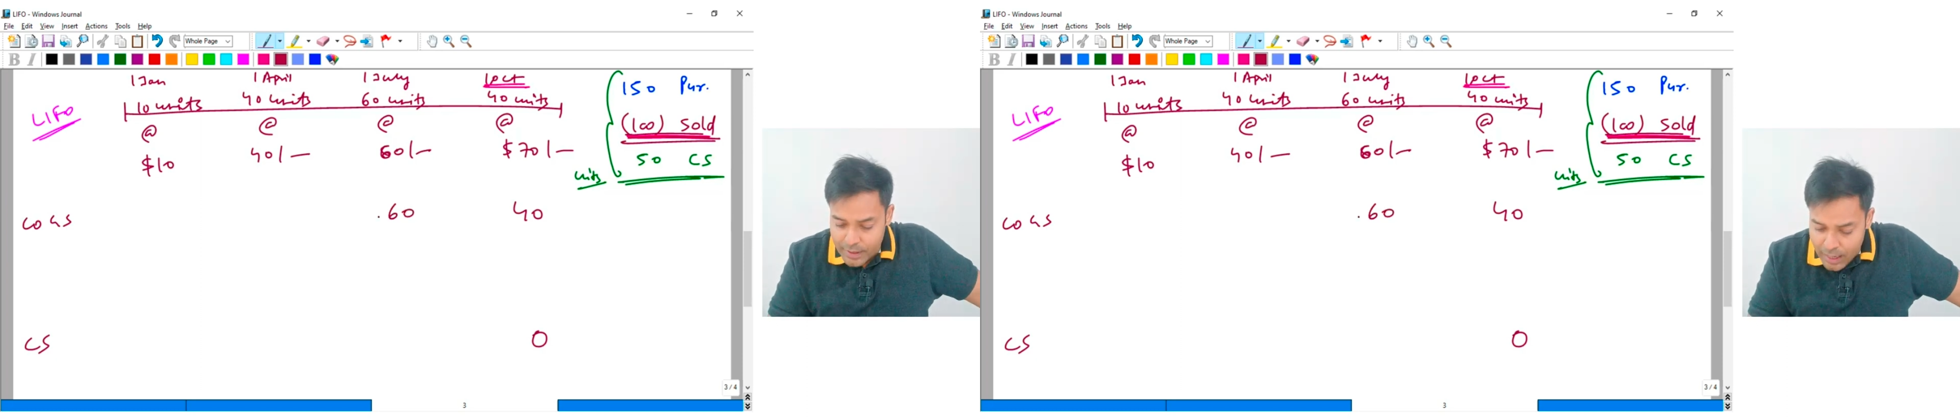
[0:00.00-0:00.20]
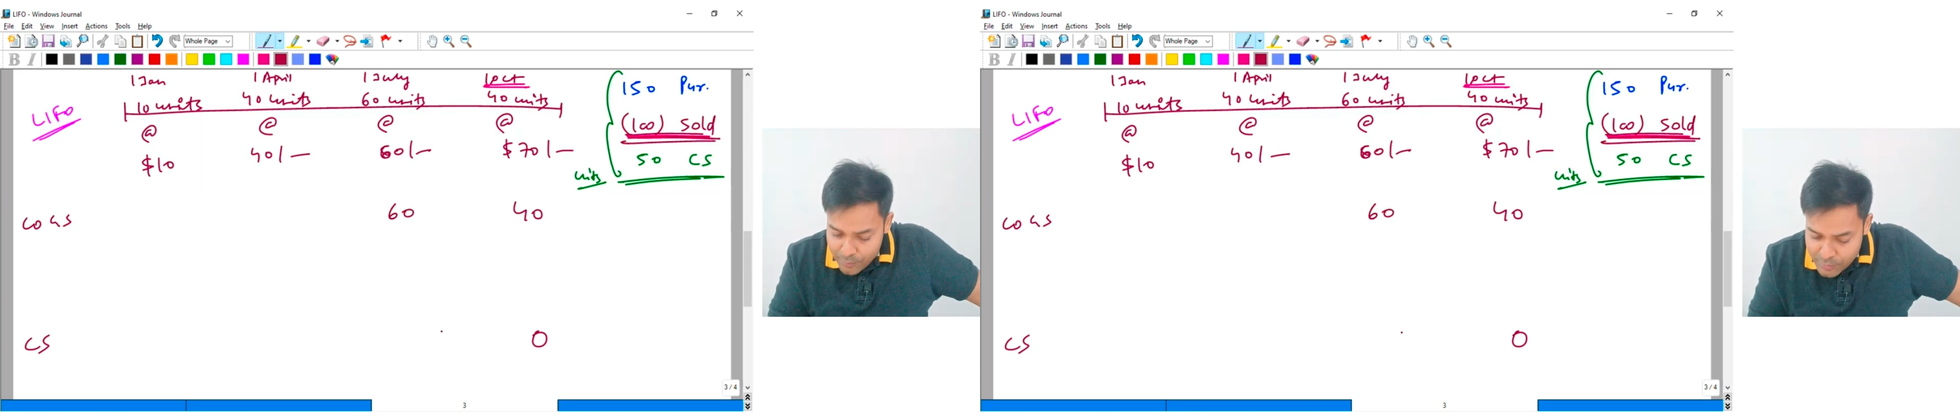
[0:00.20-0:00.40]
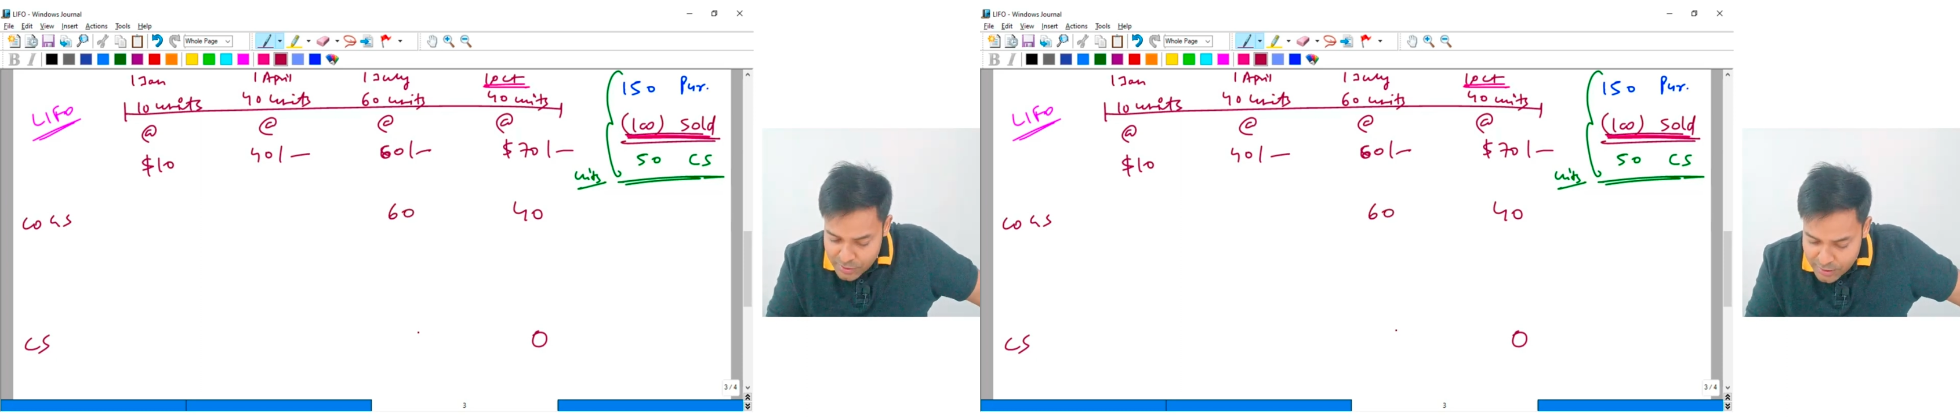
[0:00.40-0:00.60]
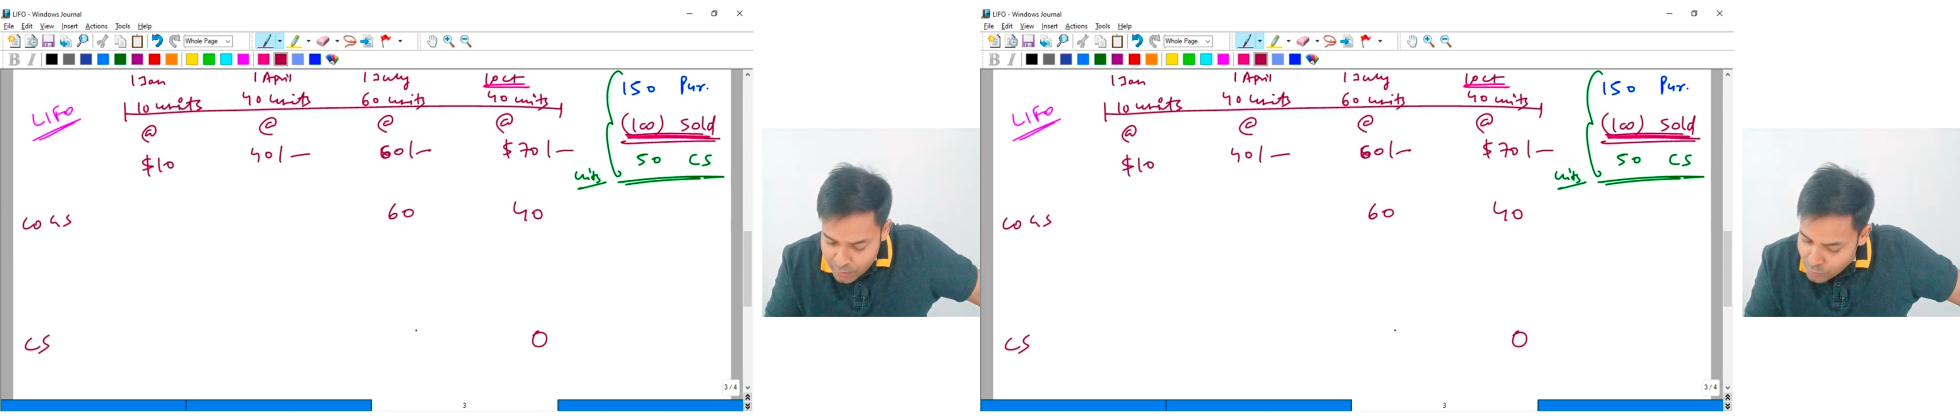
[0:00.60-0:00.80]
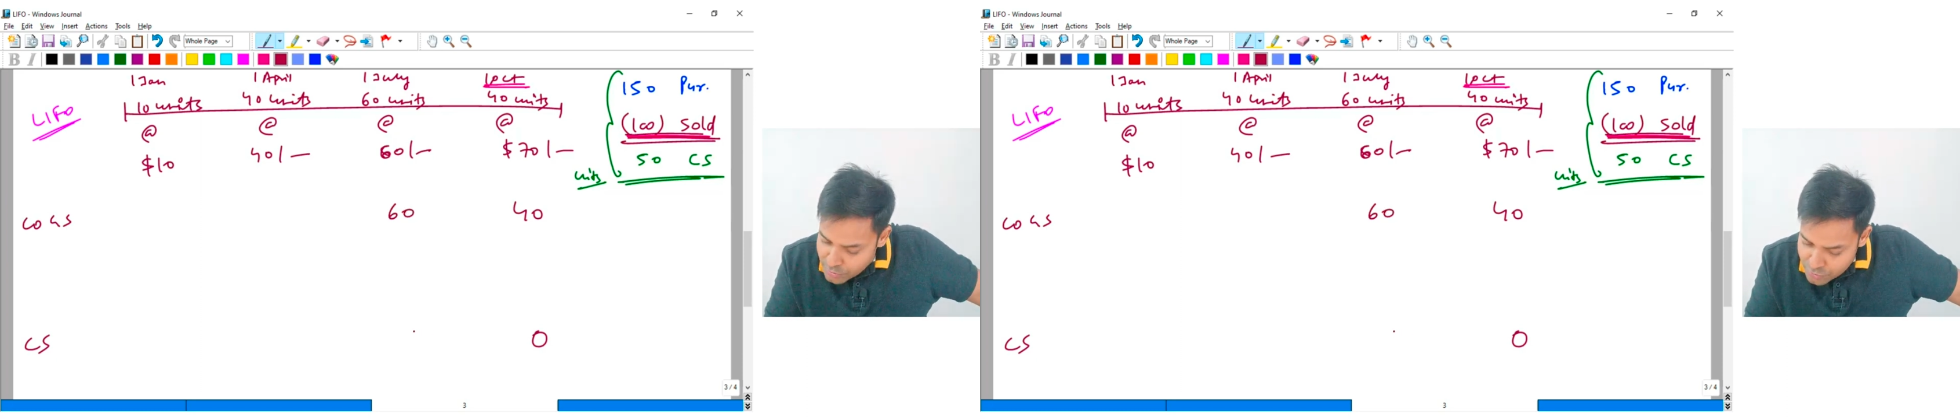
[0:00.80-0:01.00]
How much is the
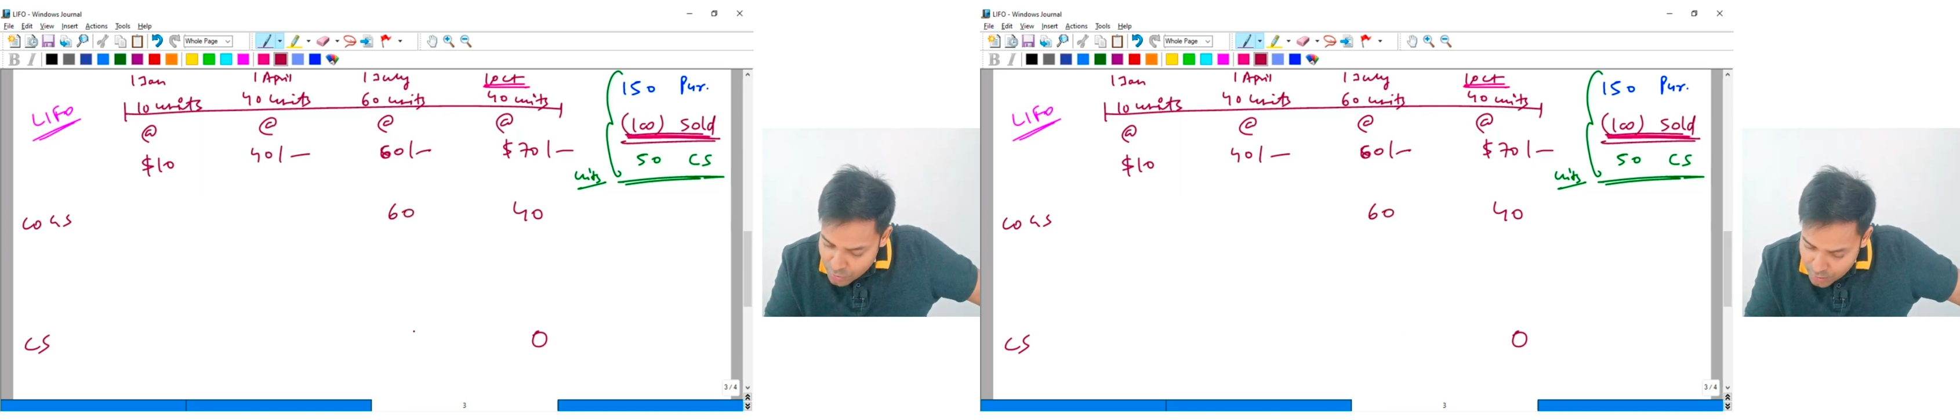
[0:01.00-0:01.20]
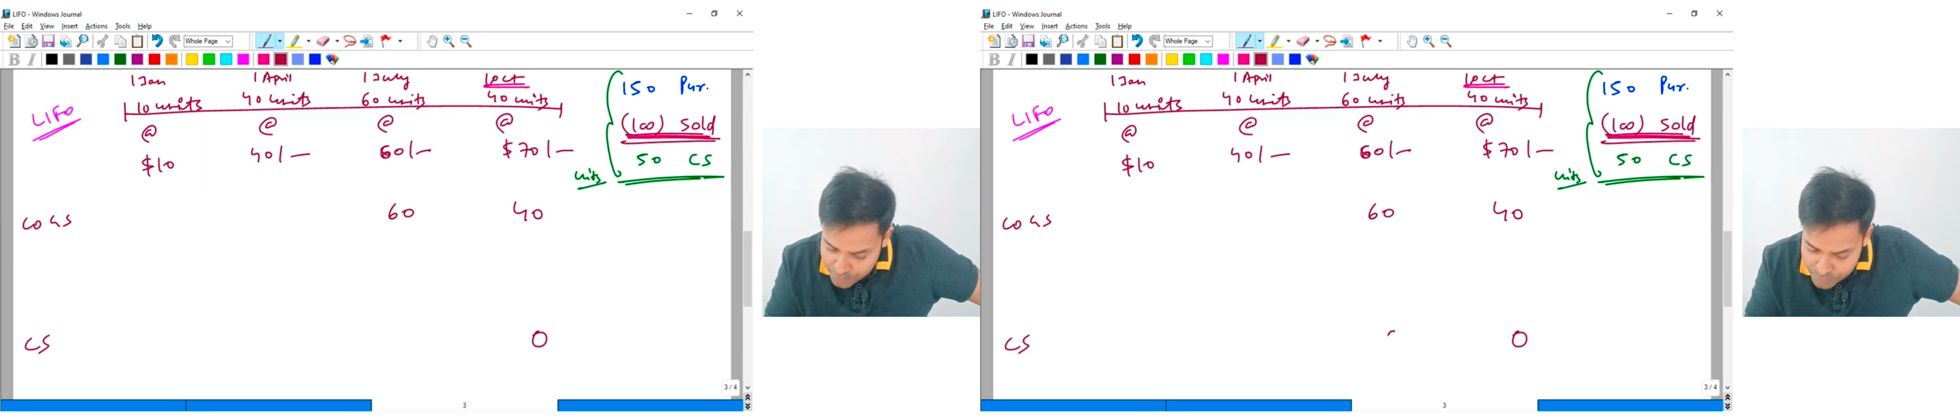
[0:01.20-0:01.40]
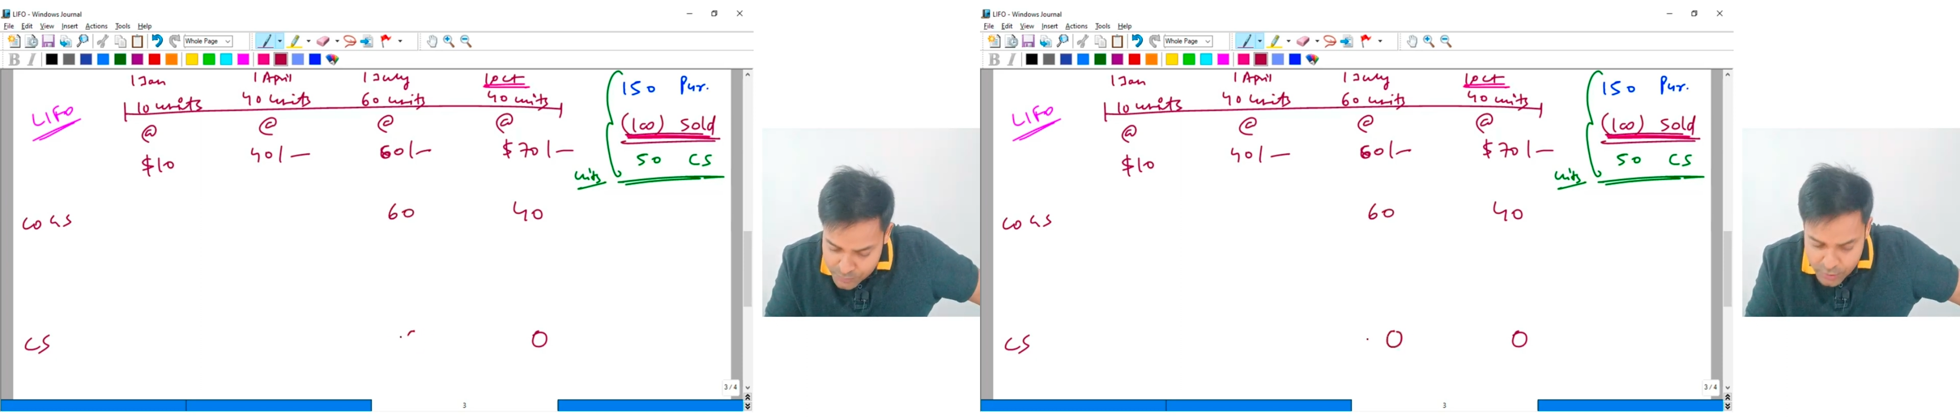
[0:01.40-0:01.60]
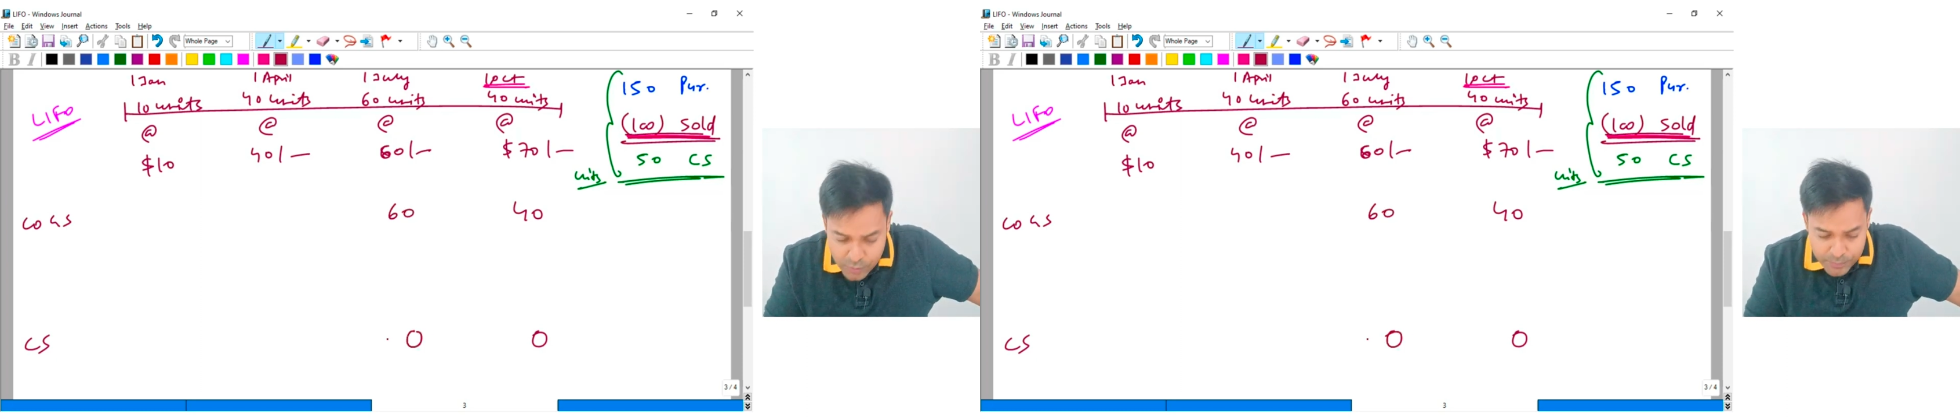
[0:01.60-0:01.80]
closing stock? 0.